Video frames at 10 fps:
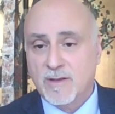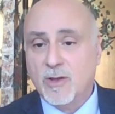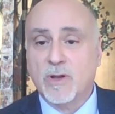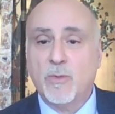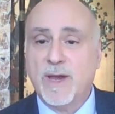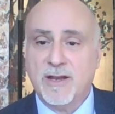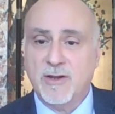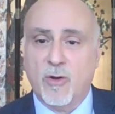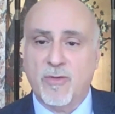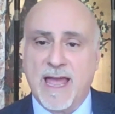the only way to
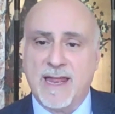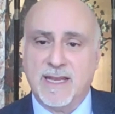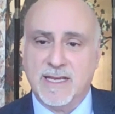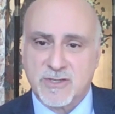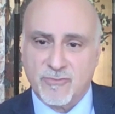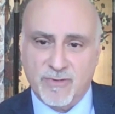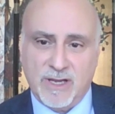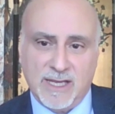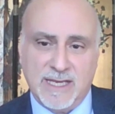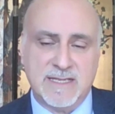know that is to
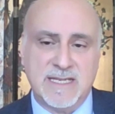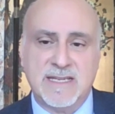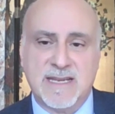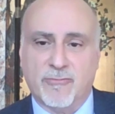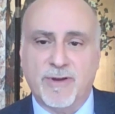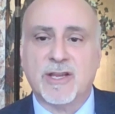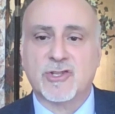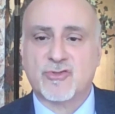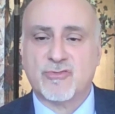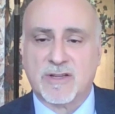really in detail
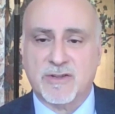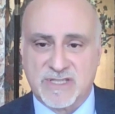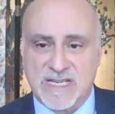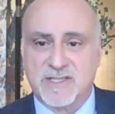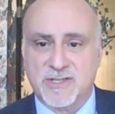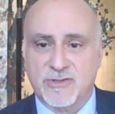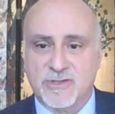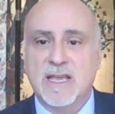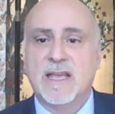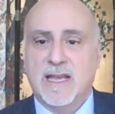reconstruct their
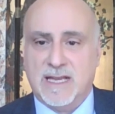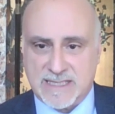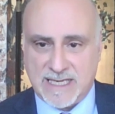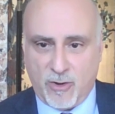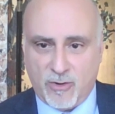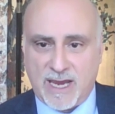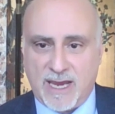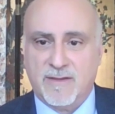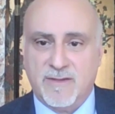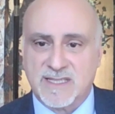sensors and say,
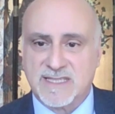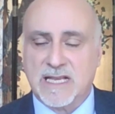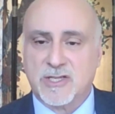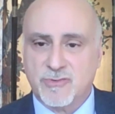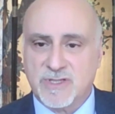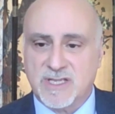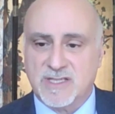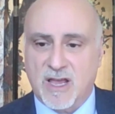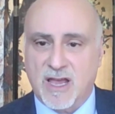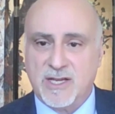okay, this sensor is
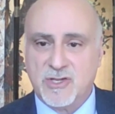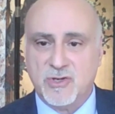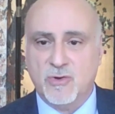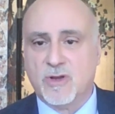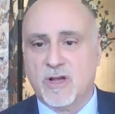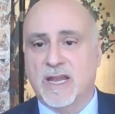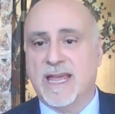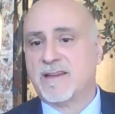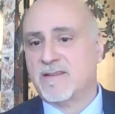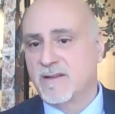designed to
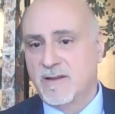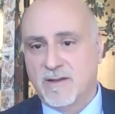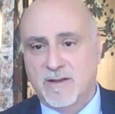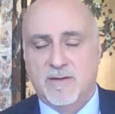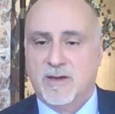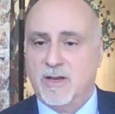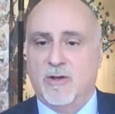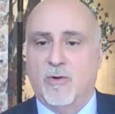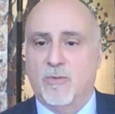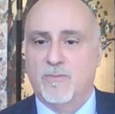collect,
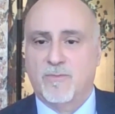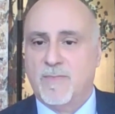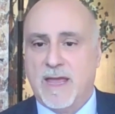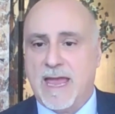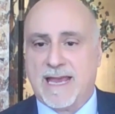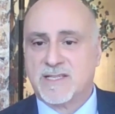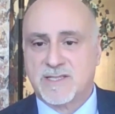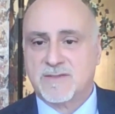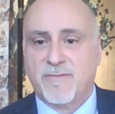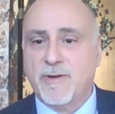
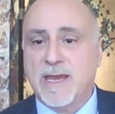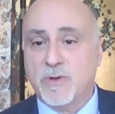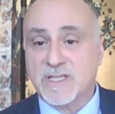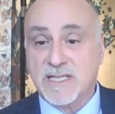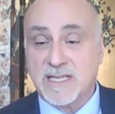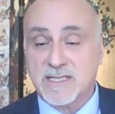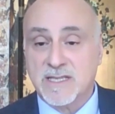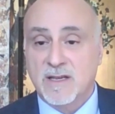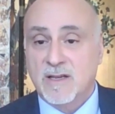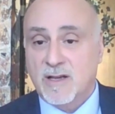X frequencies.
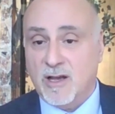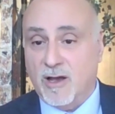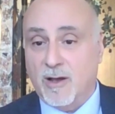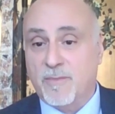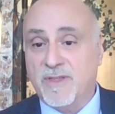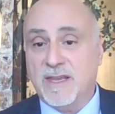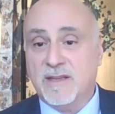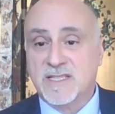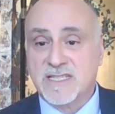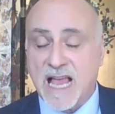The
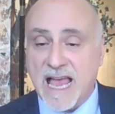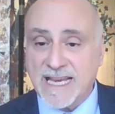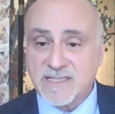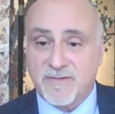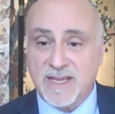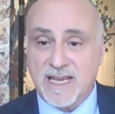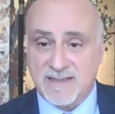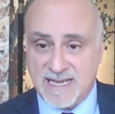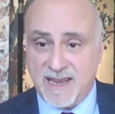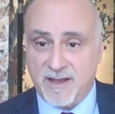size of the
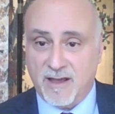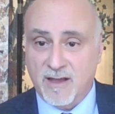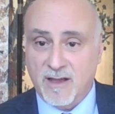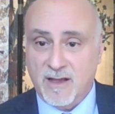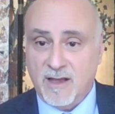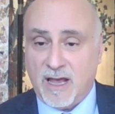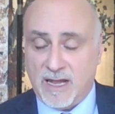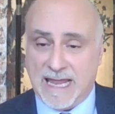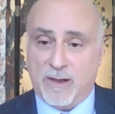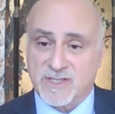antenna
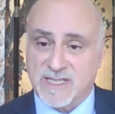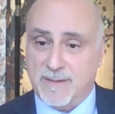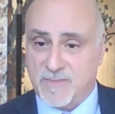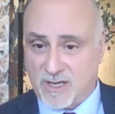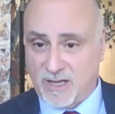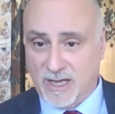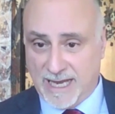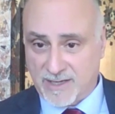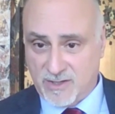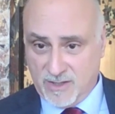allows them to
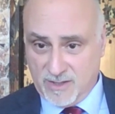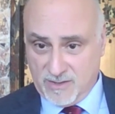collect,